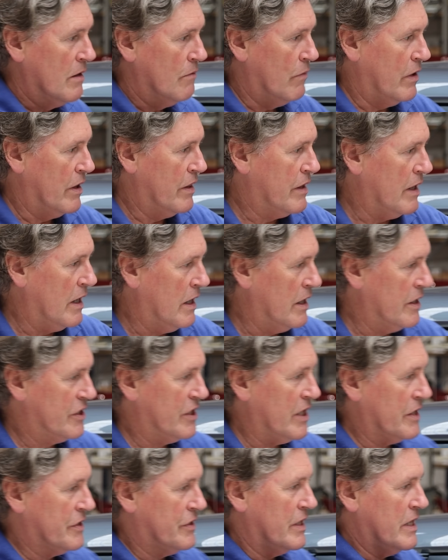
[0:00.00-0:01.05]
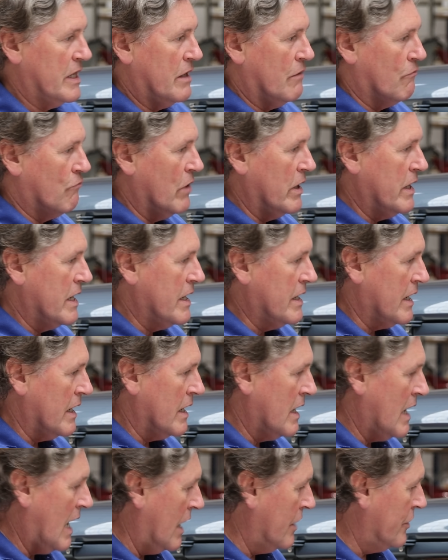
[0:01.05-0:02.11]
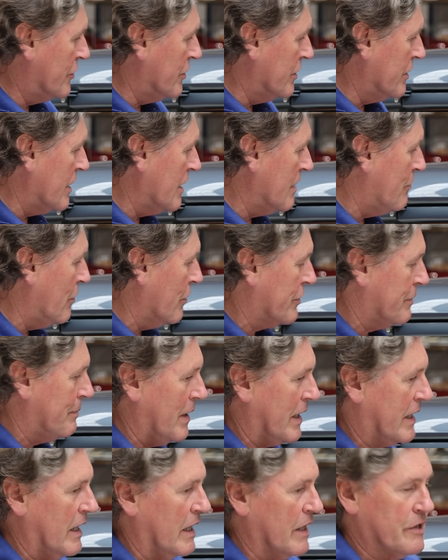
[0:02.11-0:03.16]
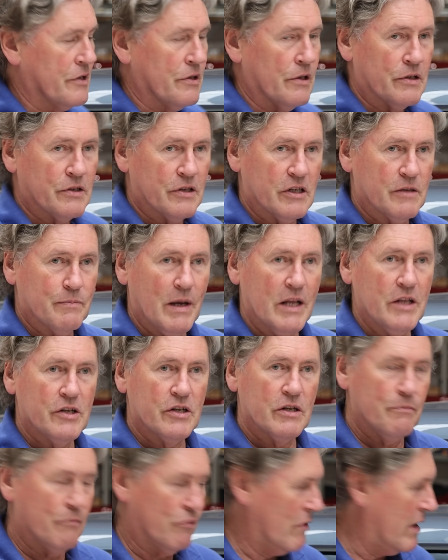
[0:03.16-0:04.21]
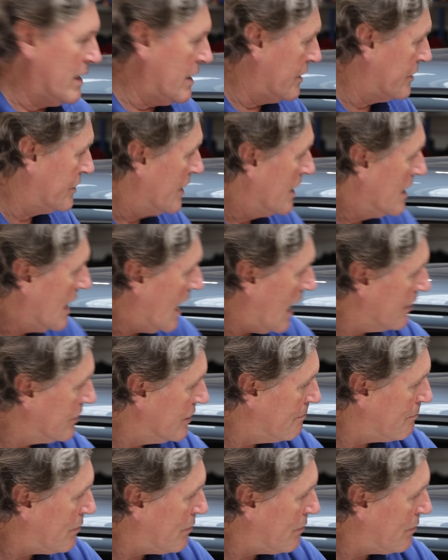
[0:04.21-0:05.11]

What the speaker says: with chassis, running gear, engine, gearbox, back axle, suspension, brakes, and the